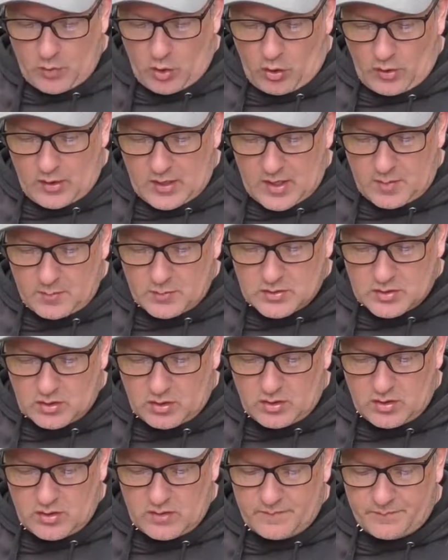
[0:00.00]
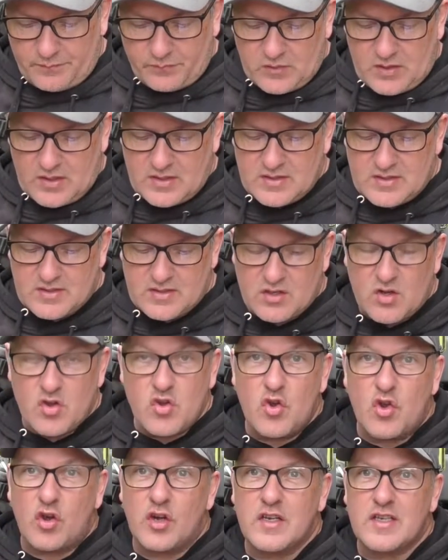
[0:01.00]
On Amazon, there's
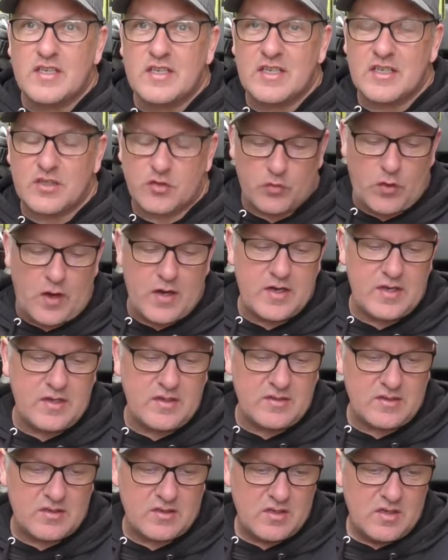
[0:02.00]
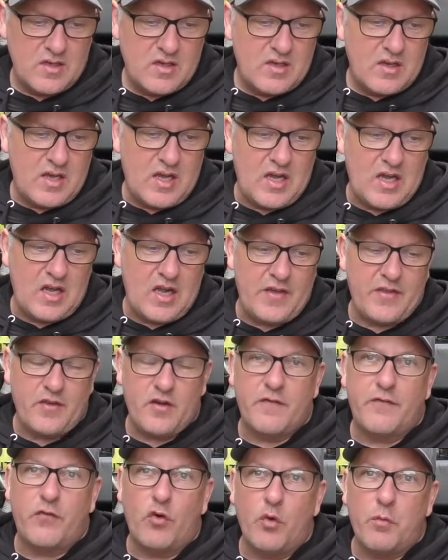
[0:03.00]
96 ratings, and
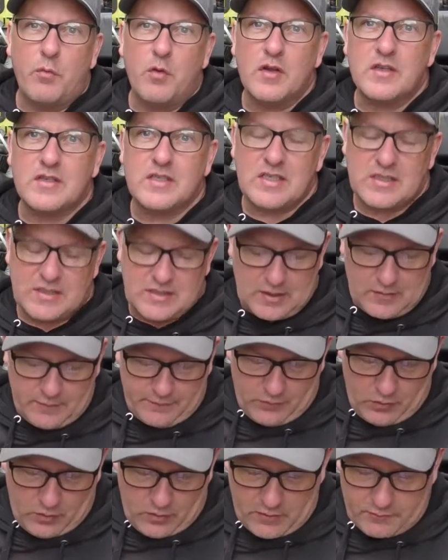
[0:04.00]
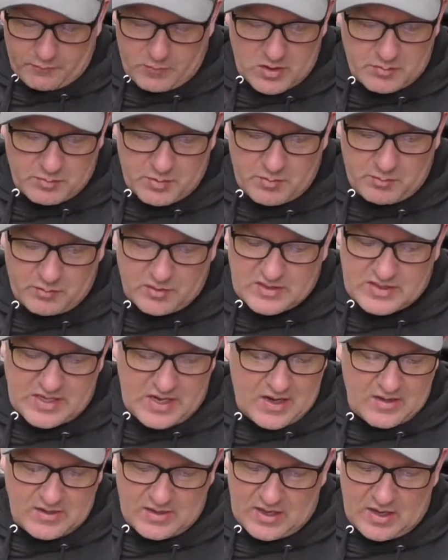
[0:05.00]
they're a 4.6 out of 5. Most people are
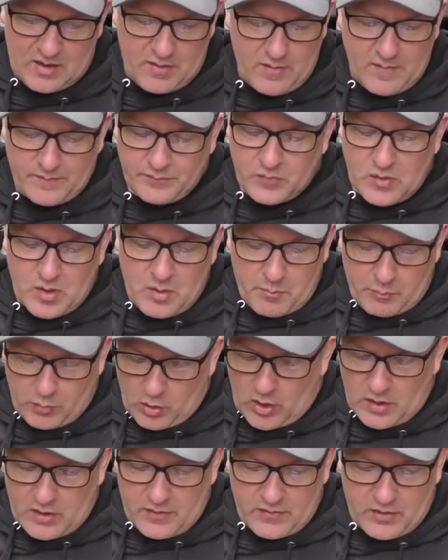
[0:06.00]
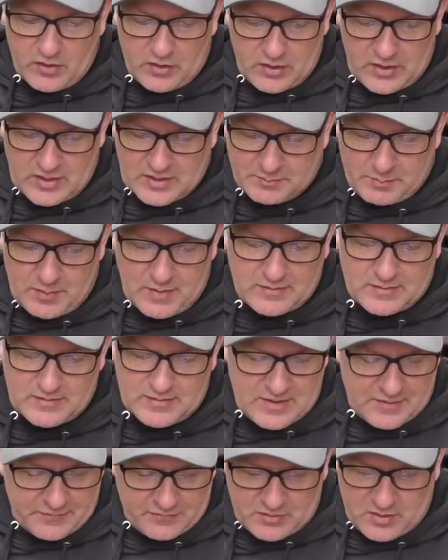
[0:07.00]
saying, you know, brighter than I
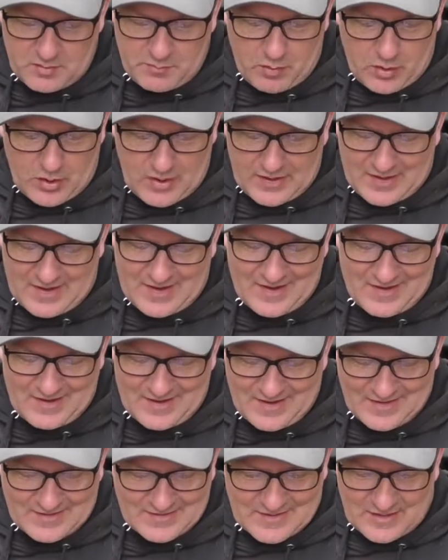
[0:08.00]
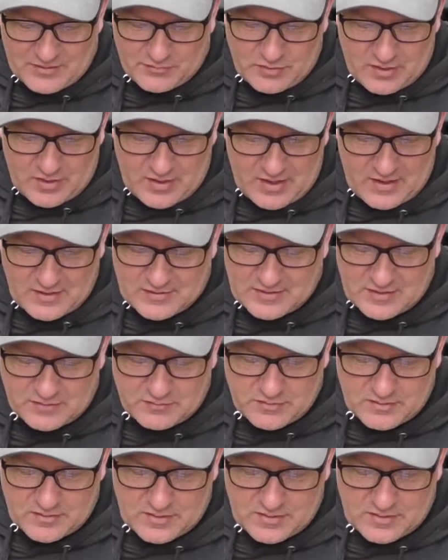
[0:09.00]
expected, definitely buy again, etc, etc.